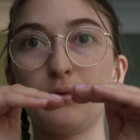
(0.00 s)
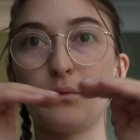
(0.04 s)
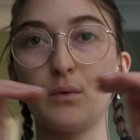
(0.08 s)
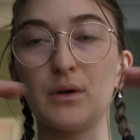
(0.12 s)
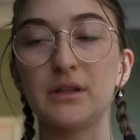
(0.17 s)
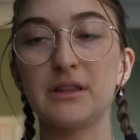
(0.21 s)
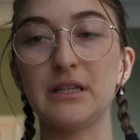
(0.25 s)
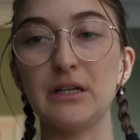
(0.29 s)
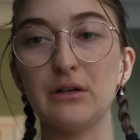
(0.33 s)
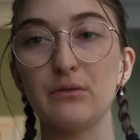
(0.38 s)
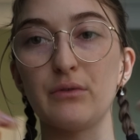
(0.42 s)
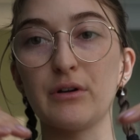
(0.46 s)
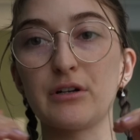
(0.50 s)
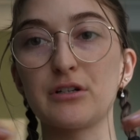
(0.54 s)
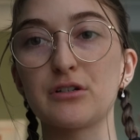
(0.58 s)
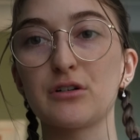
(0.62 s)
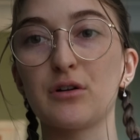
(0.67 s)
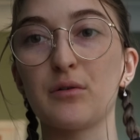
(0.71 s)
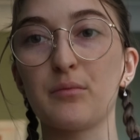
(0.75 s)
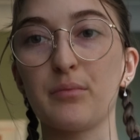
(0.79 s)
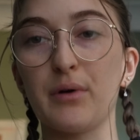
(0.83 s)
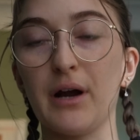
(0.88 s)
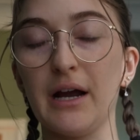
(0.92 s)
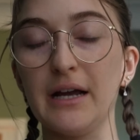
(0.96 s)
what the
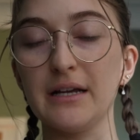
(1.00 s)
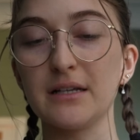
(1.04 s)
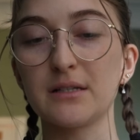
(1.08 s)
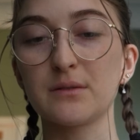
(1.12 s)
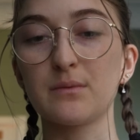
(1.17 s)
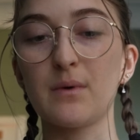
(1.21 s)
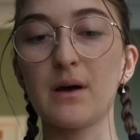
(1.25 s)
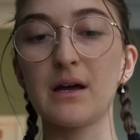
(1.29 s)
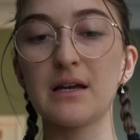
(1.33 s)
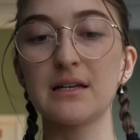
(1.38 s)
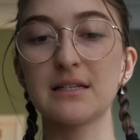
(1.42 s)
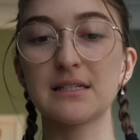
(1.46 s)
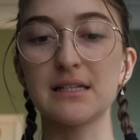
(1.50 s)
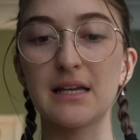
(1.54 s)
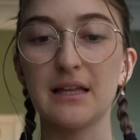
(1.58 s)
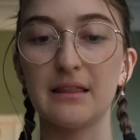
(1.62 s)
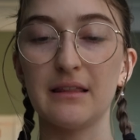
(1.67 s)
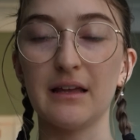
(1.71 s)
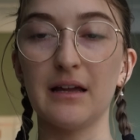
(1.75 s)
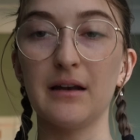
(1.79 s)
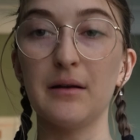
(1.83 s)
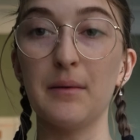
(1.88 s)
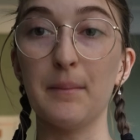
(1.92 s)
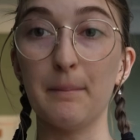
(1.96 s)
original price was
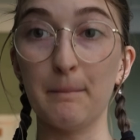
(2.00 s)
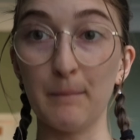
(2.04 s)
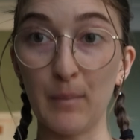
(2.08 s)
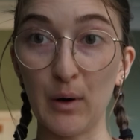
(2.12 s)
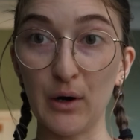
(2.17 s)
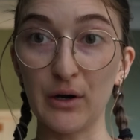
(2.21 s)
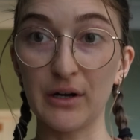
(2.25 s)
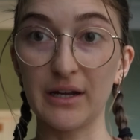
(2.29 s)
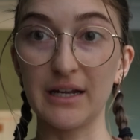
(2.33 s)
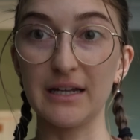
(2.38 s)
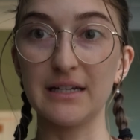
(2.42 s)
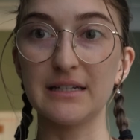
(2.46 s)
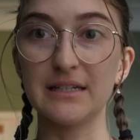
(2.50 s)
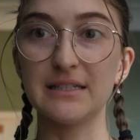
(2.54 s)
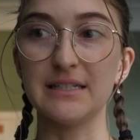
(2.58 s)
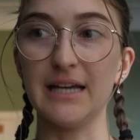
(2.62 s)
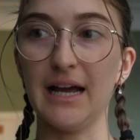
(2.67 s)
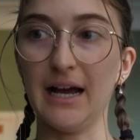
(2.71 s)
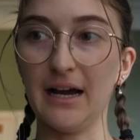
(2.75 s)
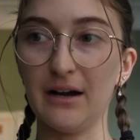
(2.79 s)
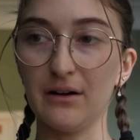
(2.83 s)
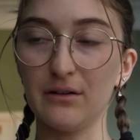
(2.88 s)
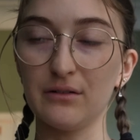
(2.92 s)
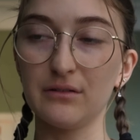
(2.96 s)
and then mark it
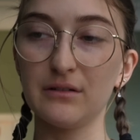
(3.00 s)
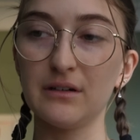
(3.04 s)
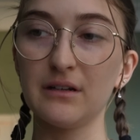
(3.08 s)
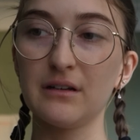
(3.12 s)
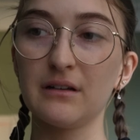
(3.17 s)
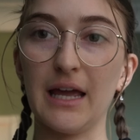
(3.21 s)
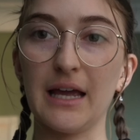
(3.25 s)
down